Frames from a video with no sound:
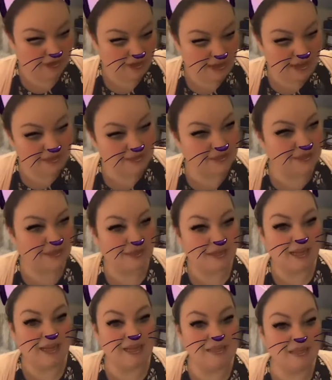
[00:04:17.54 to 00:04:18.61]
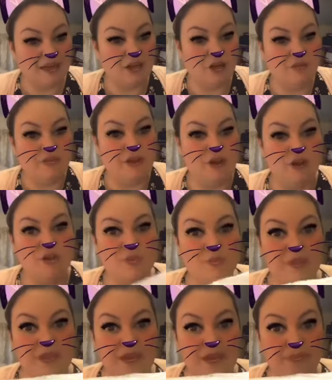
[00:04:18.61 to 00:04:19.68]
and the cleansing cloth that goes
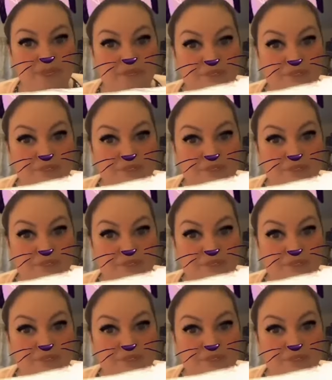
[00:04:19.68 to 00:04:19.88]
with it.